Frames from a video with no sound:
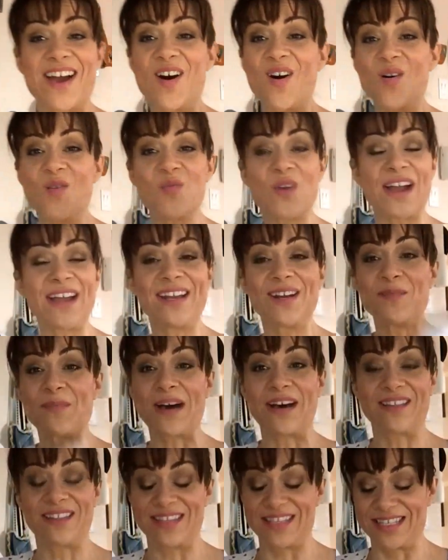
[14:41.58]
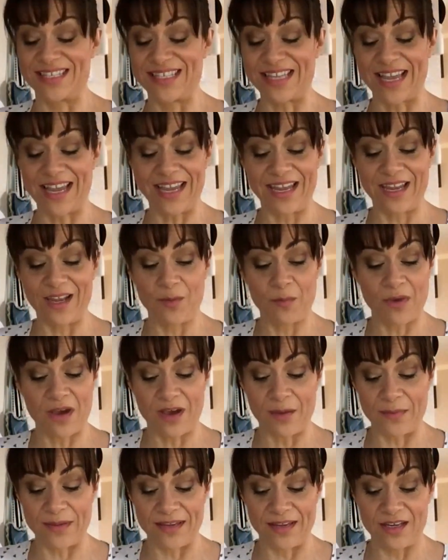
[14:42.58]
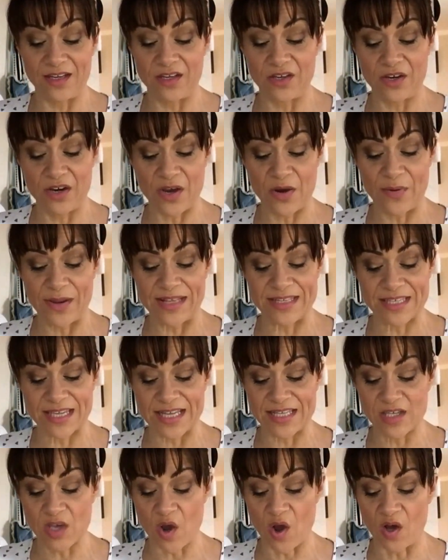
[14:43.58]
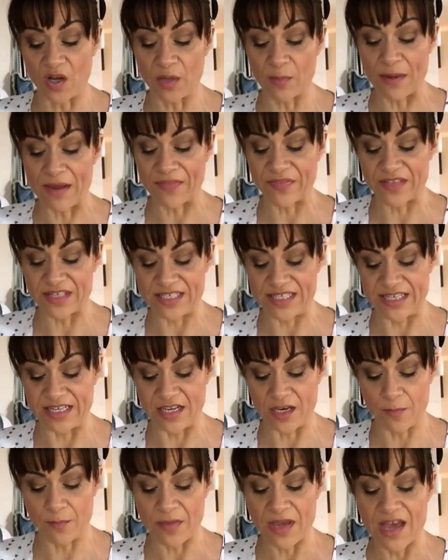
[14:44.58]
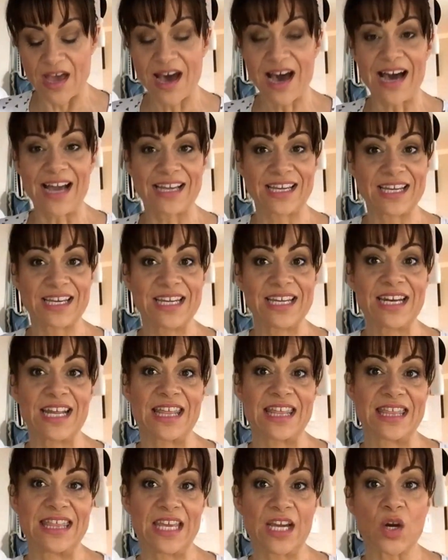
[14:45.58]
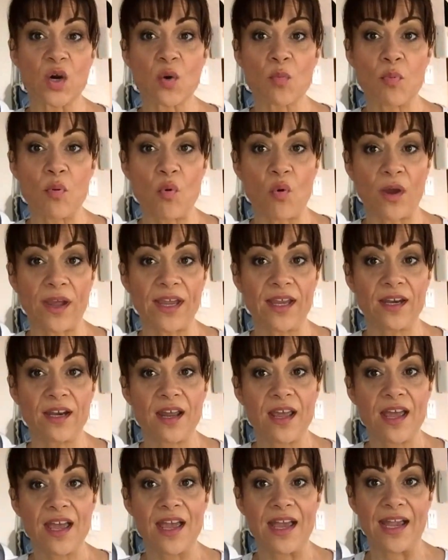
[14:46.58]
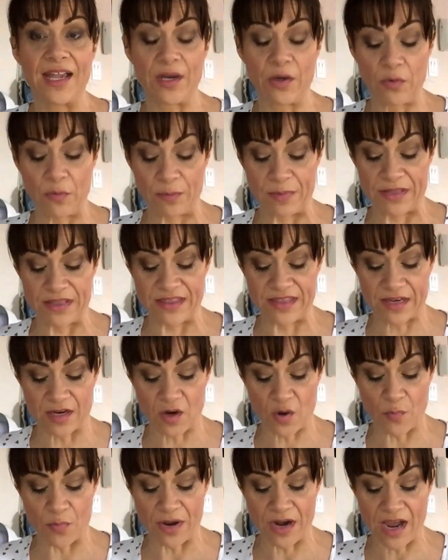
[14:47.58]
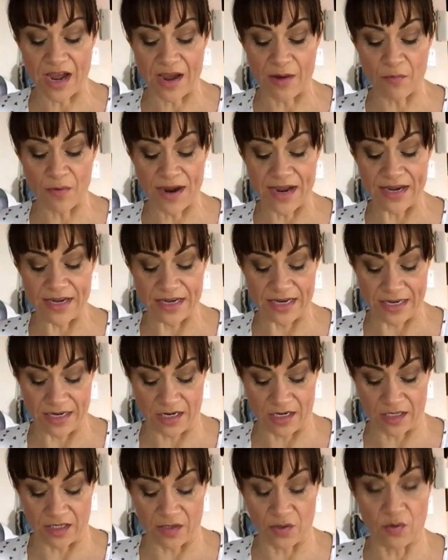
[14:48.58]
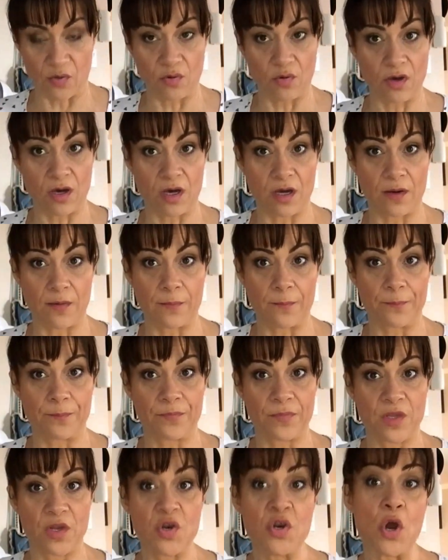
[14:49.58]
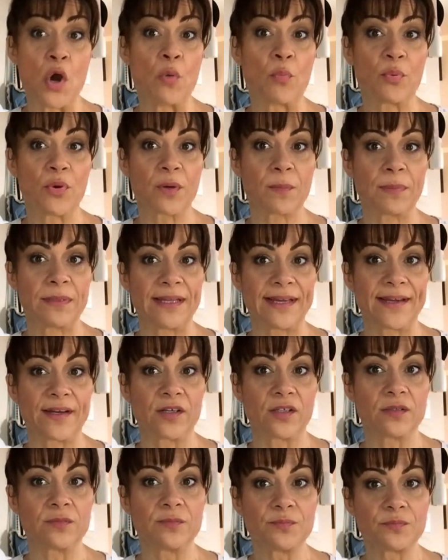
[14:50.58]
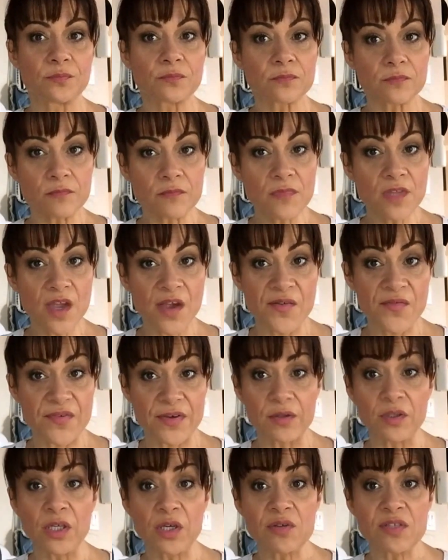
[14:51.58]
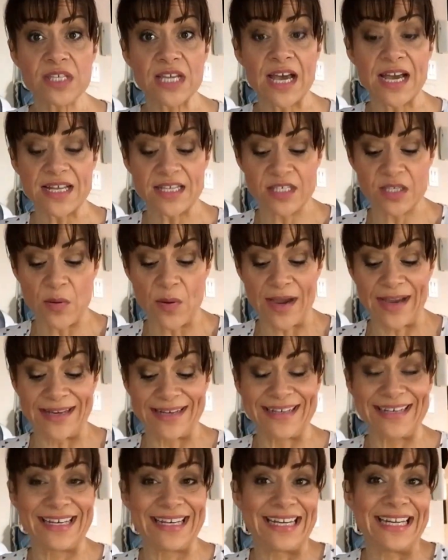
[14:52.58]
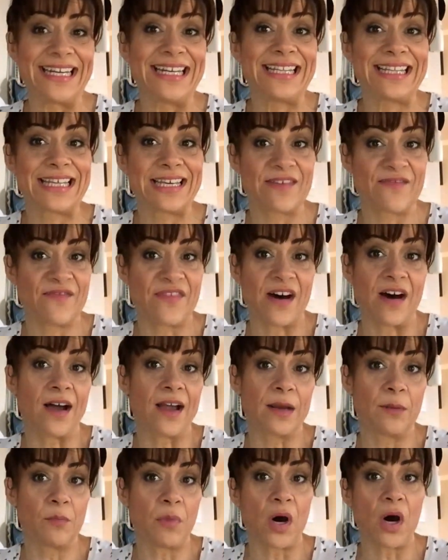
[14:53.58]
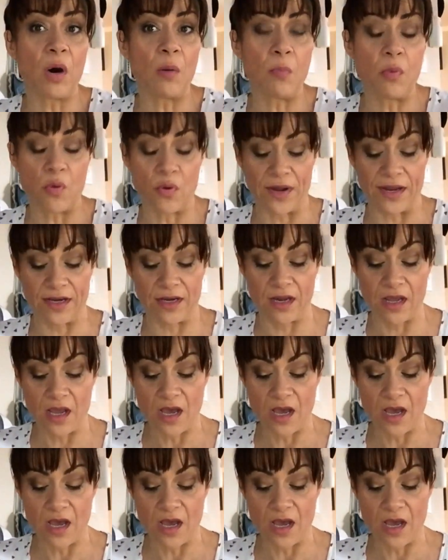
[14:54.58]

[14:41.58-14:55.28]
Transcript: all write about the same. I mean, you know, it's all about the tip. I could get a thicker point and it would be thicker, but I write in a little notebook planner, fill note size, so I need the fine ballpoint.